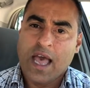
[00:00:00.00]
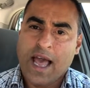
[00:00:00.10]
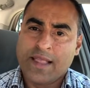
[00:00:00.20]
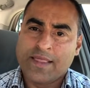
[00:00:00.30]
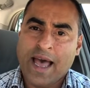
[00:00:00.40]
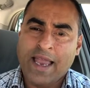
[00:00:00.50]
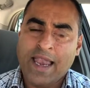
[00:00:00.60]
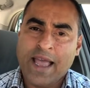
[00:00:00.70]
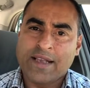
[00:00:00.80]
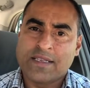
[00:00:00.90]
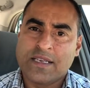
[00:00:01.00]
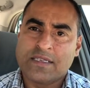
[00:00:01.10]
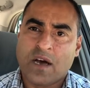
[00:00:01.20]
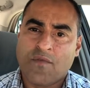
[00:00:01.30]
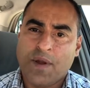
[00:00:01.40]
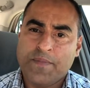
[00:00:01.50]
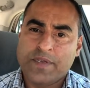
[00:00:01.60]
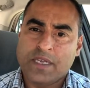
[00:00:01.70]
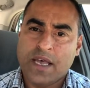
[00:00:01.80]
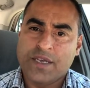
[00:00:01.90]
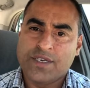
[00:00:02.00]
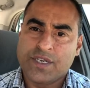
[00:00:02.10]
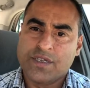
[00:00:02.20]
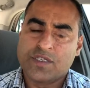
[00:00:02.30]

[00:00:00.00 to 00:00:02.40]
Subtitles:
and that legacy is our reputation.